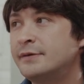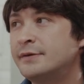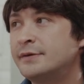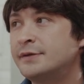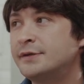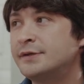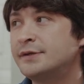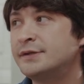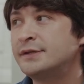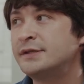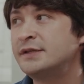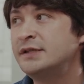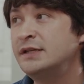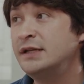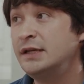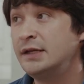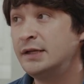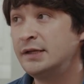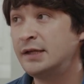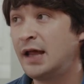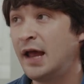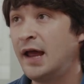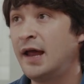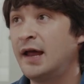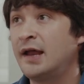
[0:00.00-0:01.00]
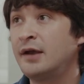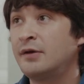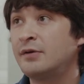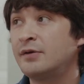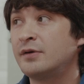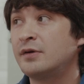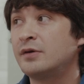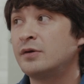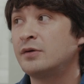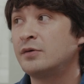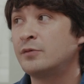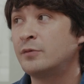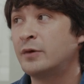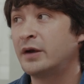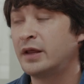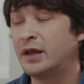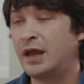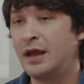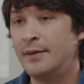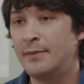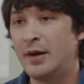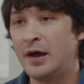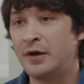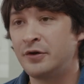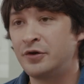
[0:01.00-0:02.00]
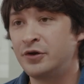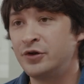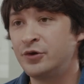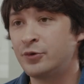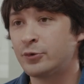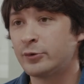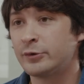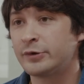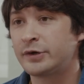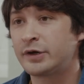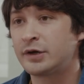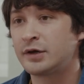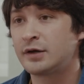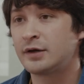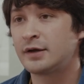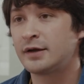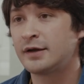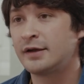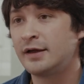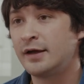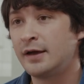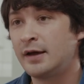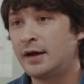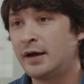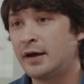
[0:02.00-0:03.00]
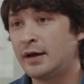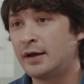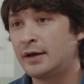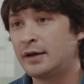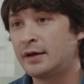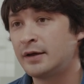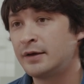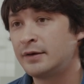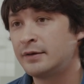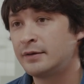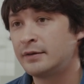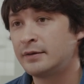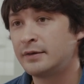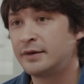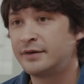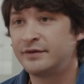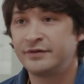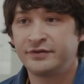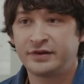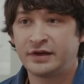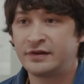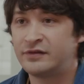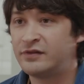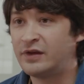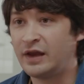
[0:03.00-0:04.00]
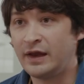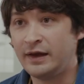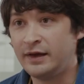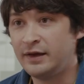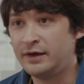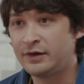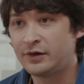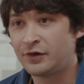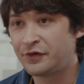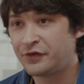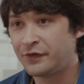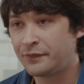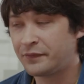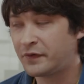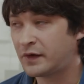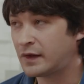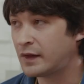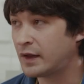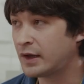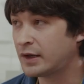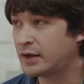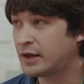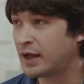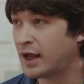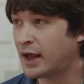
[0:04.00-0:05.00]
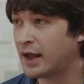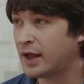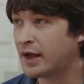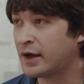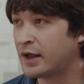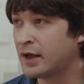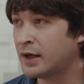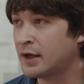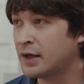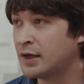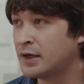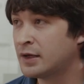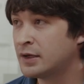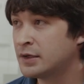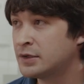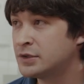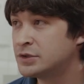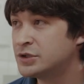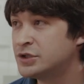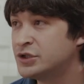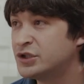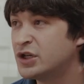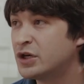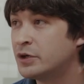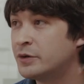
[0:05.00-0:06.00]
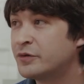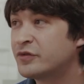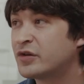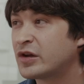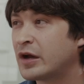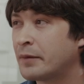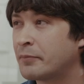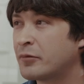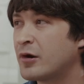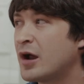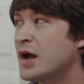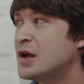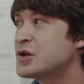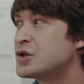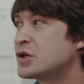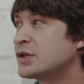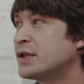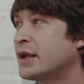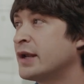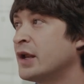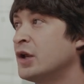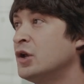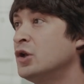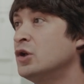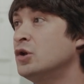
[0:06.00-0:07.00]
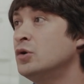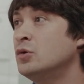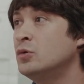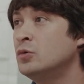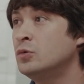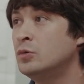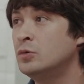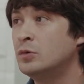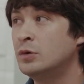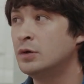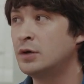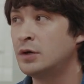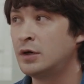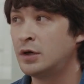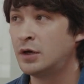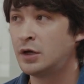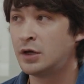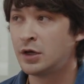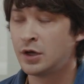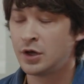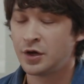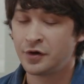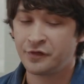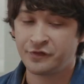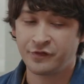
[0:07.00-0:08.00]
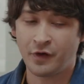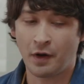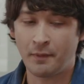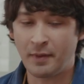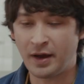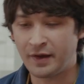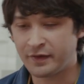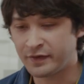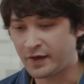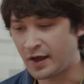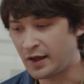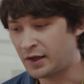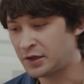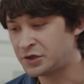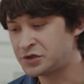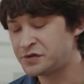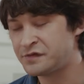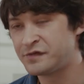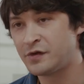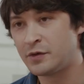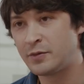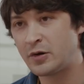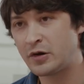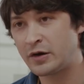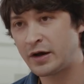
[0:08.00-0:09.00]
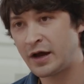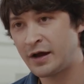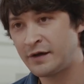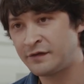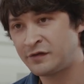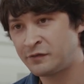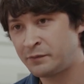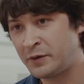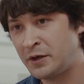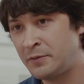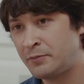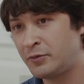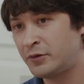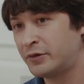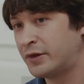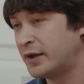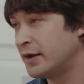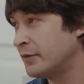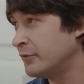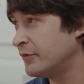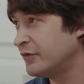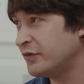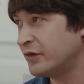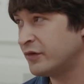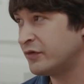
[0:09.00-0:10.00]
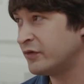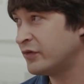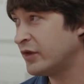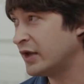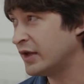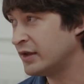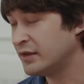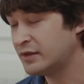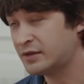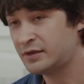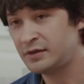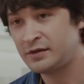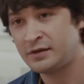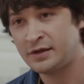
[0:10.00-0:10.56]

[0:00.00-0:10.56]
seeing that when it came out in New York 16 or something like that. You know, it was like a project that I knew from Anthology Film Archives people that it was this thing